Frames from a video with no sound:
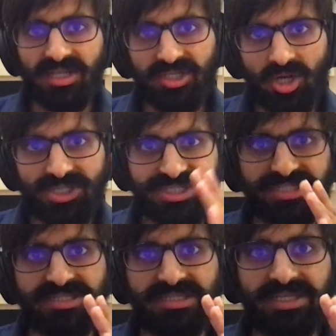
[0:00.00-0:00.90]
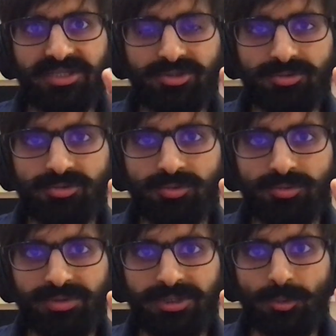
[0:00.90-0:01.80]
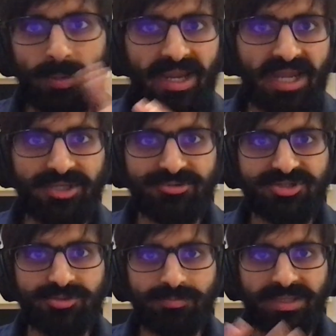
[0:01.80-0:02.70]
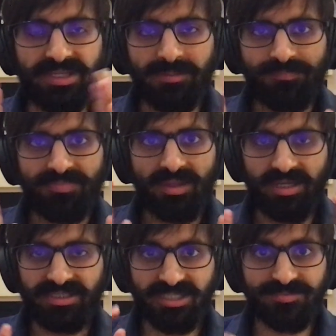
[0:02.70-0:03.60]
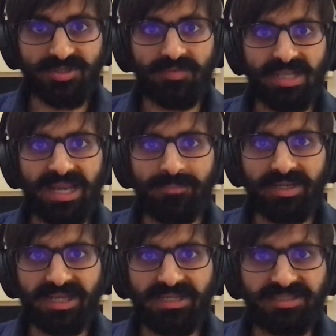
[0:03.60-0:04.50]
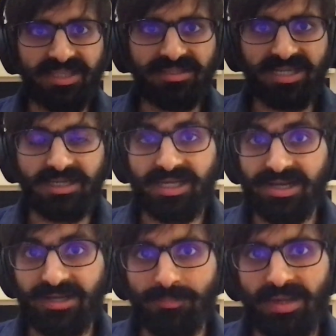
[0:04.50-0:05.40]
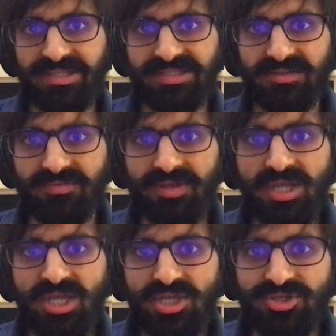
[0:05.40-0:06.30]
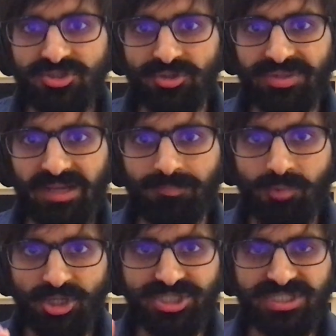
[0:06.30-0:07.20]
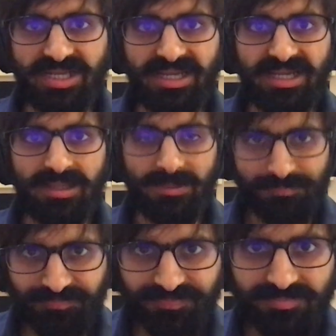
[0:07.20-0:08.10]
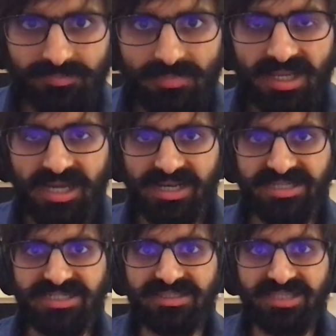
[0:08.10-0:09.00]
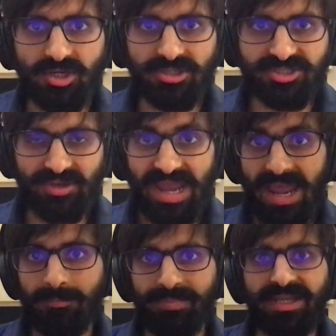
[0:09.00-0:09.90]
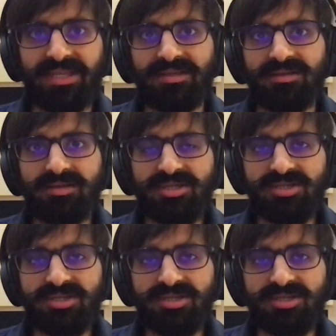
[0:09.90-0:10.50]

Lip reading: unconsciously to the way I used to be in terms of alignment, I then correct myself, so that posturing corrections are also happening